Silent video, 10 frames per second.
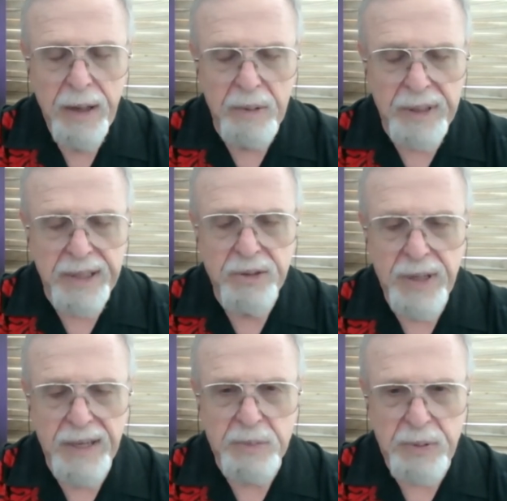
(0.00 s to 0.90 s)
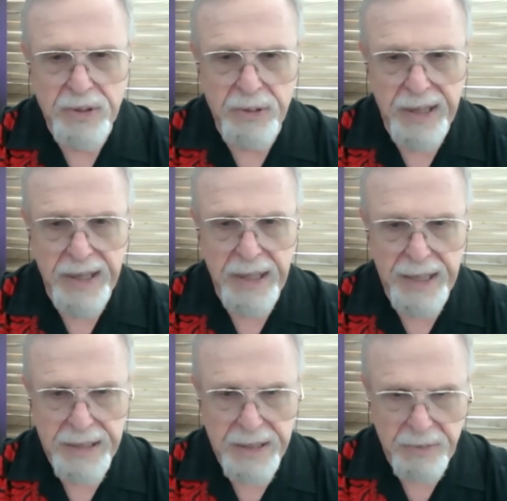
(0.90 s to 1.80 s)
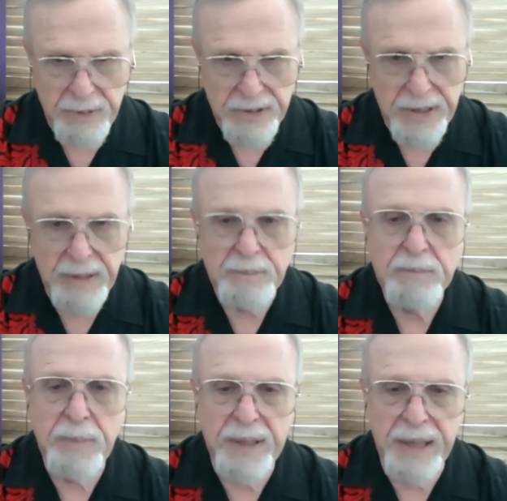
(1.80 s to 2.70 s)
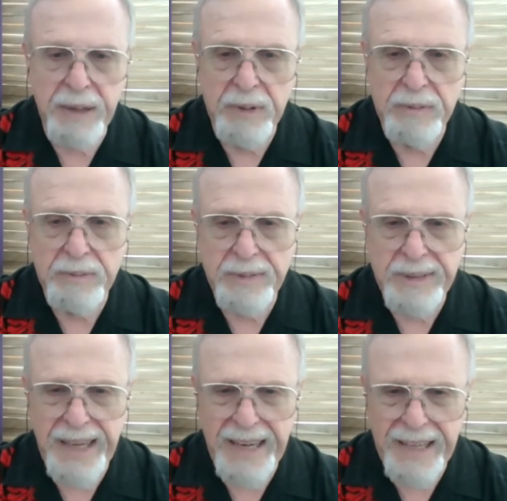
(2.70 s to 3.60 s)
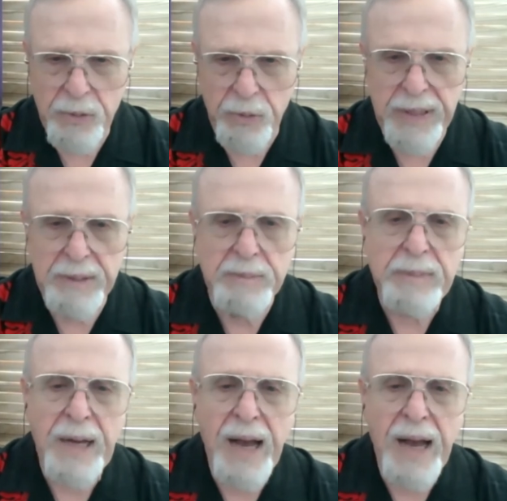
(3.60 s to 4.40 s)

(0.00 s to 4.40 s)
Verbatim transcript: But they do have special day classes for some, but they would integrate them.